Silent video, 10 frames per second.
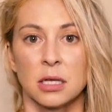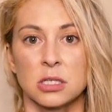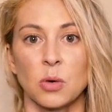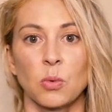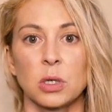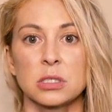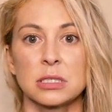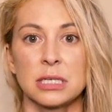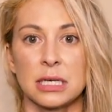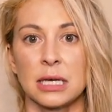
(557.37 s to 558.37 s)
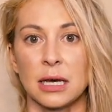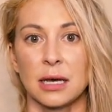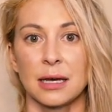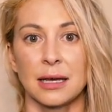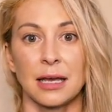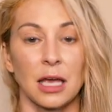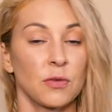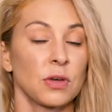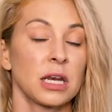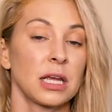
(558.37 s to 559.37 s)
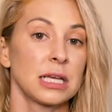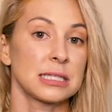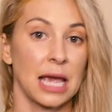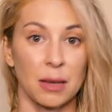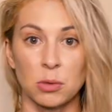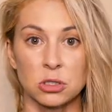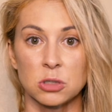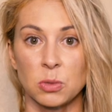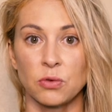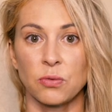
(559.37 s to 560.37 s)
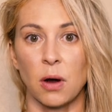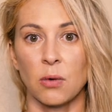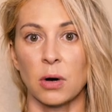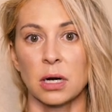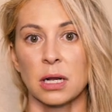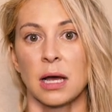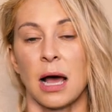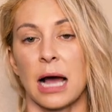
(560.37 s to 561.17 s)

So we'll see if it is able to move forward.